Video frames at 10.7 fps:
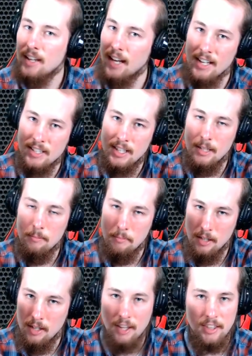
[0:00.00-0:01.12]
they got to keep
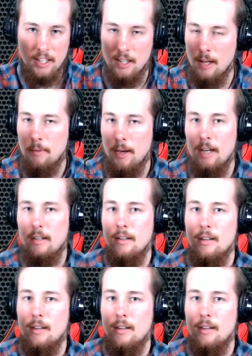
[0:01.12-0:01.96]
nothing that they made.